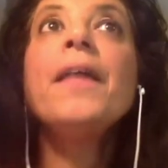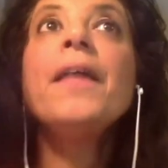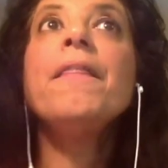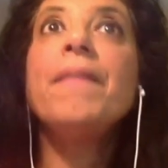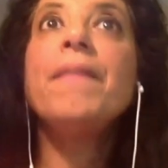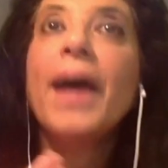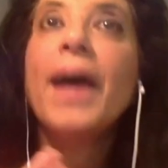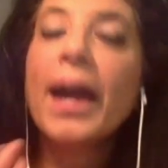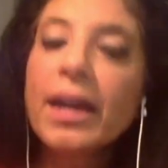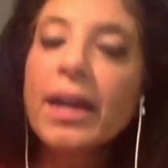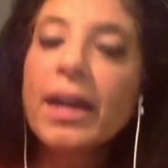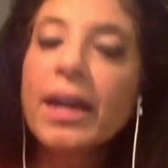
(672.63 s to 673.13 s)

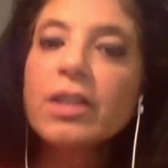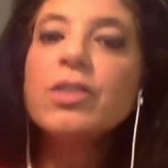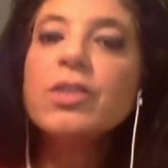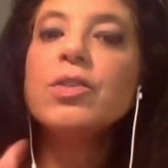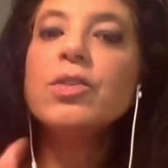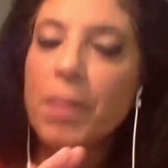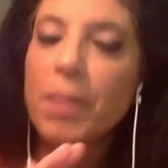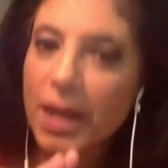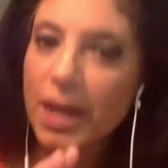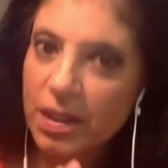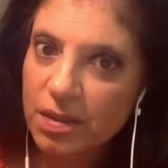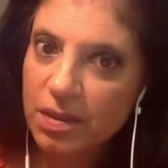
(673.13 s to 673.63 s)
that
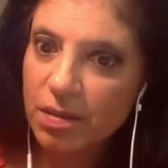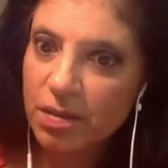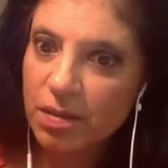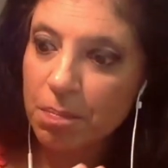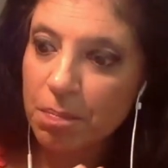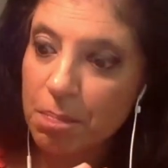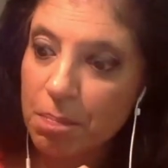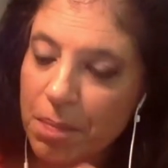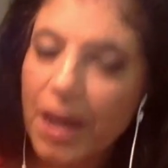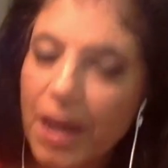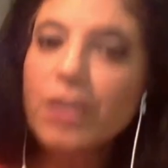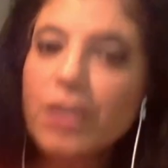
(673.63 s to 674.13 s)
can make
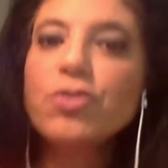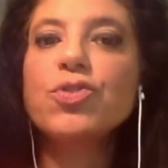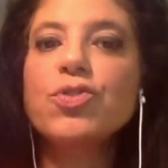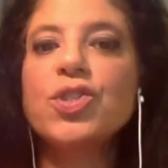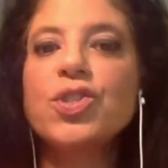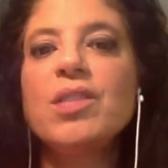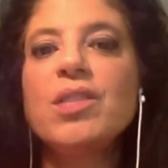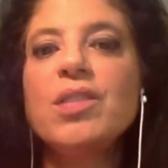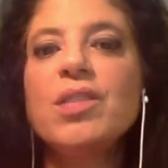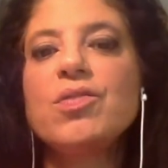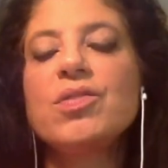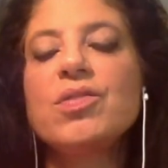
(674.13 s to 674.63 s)
some major
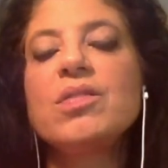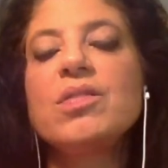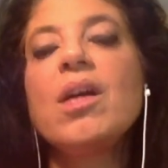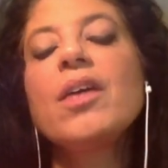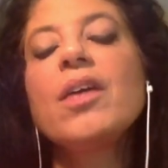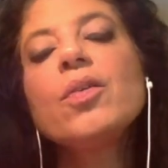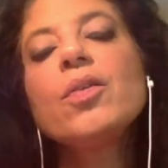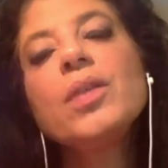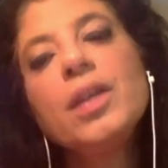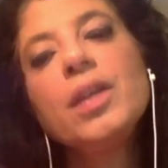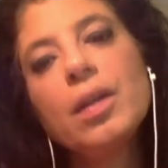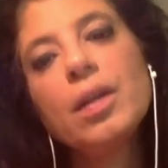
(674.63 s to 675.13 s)
changes
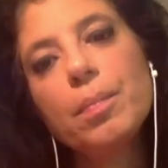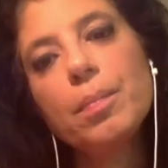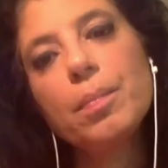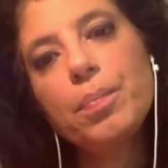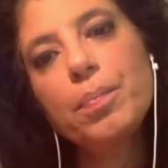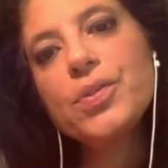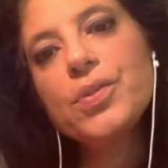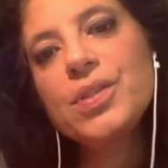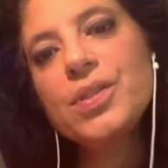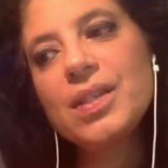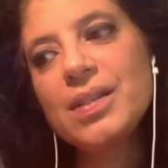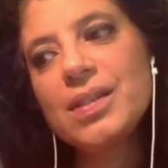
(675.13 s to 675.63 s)
not only in a
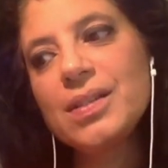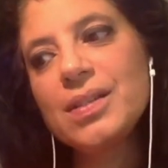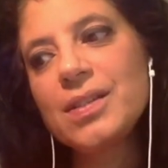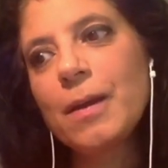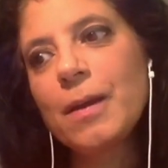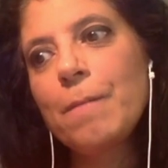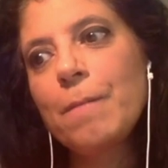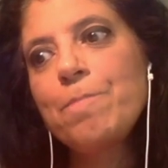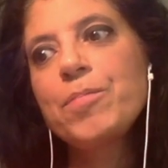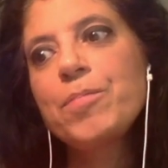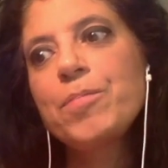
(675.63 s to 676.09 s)
person's